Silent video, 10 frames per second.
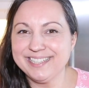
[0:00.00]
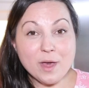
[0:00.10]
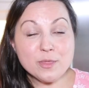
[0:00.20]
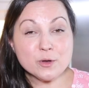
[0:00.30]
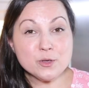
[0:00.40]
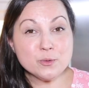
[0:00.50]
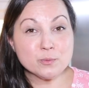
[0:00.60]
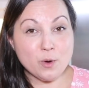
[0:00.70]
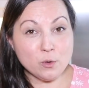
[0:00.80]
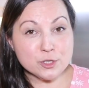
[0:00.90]
Whether you
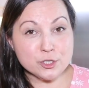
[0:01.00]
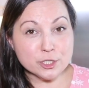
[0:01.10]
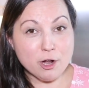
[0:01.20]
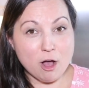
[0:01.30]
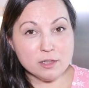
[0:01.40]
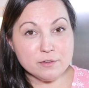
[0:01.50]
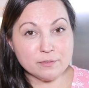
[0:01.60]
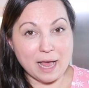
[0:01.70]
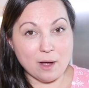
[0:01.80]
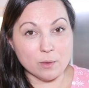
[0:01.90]
roast your
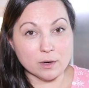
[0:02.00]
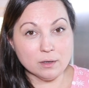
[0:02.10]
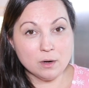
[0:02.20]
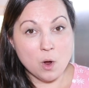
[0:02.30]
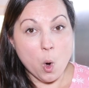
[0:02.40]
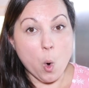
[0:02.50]
cauliflower